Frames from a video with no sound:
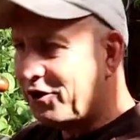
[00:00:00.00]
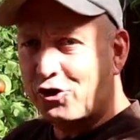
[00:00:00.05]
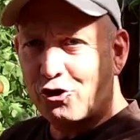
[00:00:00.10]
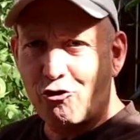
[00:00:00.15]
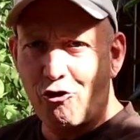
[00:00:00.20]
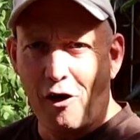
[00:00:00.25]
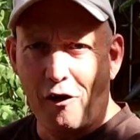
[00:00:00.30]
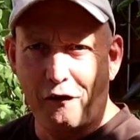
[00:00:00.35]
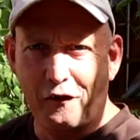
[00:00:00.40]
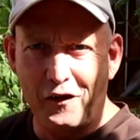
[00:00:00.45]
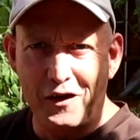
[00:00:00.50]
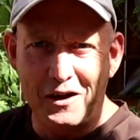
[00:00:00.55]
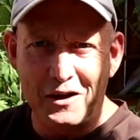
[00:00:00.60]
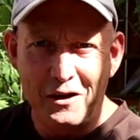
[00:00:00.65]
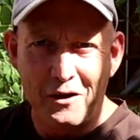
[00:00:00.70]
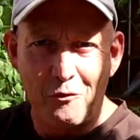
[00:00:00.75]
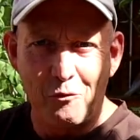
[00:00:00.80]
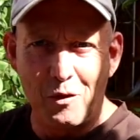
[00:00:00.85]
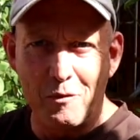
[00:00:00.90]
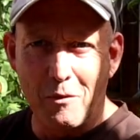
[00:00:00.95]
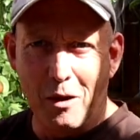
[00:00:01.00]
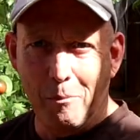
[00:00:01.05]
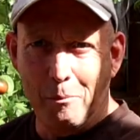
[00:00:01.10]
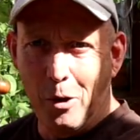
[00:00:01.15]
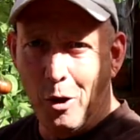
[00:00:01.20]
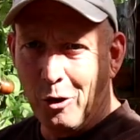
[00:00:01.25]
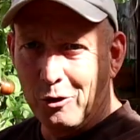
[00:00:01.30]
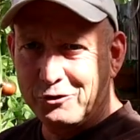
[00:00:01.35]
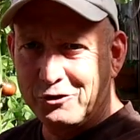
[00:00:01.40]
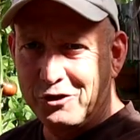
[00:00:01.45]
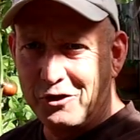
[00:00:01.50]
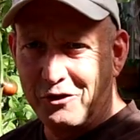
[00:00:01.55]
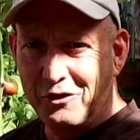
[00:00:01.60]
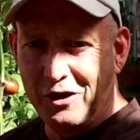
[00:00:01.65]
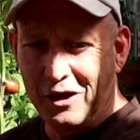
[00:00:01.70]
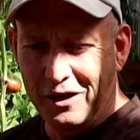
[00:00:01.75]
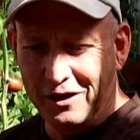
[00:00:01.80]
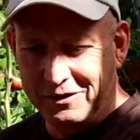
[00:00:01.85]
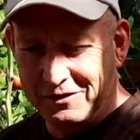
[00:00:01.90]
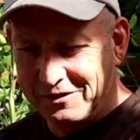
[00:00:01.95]
scruffy with my pots and
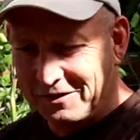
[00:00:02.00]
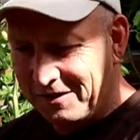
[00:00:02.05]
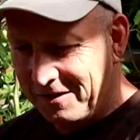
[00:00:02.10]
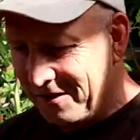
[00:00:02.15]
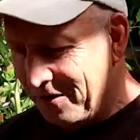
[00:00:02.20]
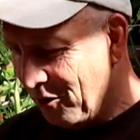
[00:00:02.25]
things